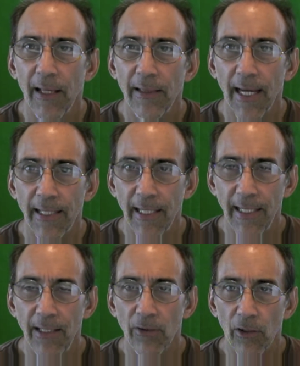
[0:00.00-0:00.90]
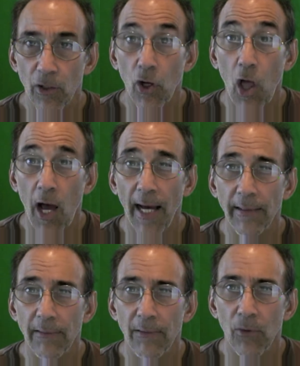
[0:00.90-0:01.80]
that can either clot
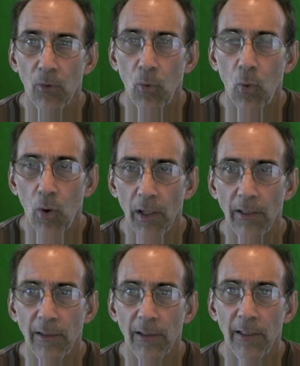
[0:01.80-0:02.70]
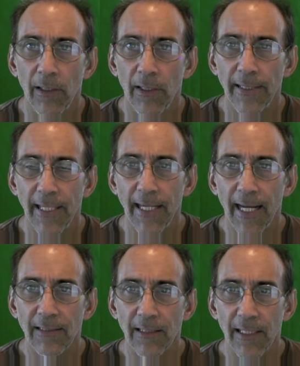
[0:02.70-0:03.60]
or can
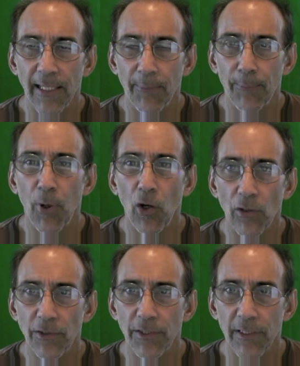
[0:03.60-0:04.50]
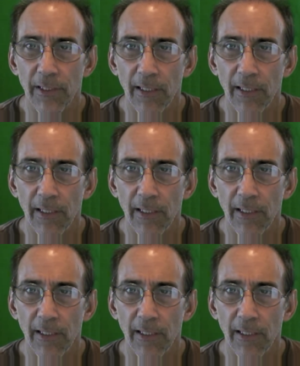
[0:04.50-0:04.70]
actually burst,